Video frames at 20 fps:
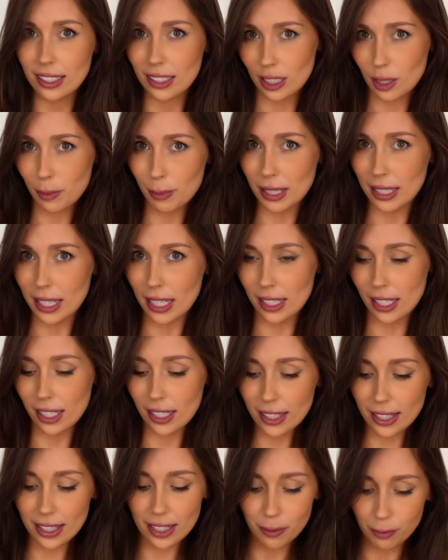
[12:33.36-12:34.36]
Some
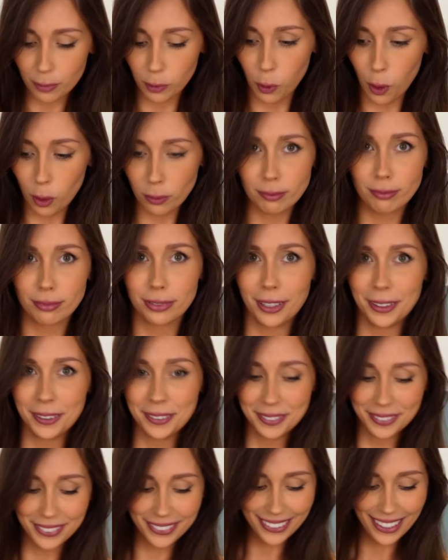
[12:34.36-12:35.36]
scissors, whoop,
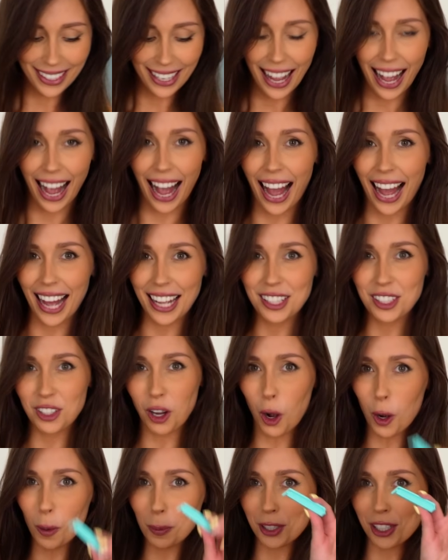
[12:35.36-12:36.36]
and
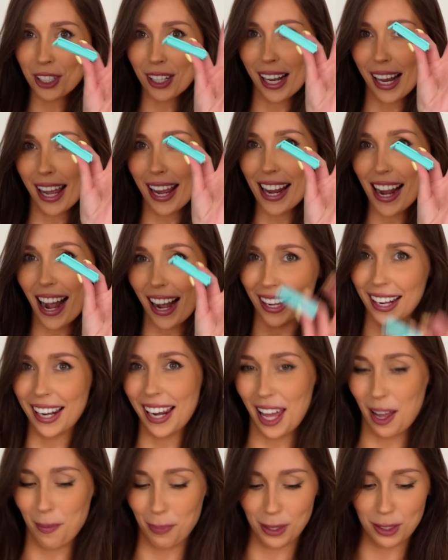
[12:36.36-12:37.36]
optionally a
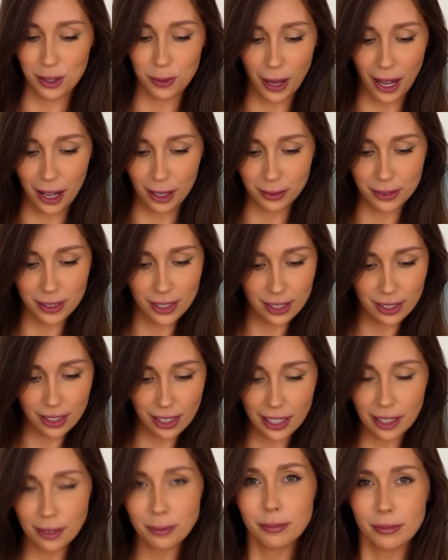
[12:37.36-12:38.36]
clip as well. Is this
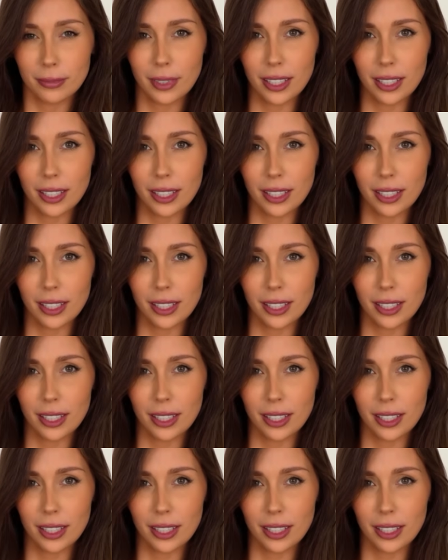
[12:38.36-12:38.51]
clean?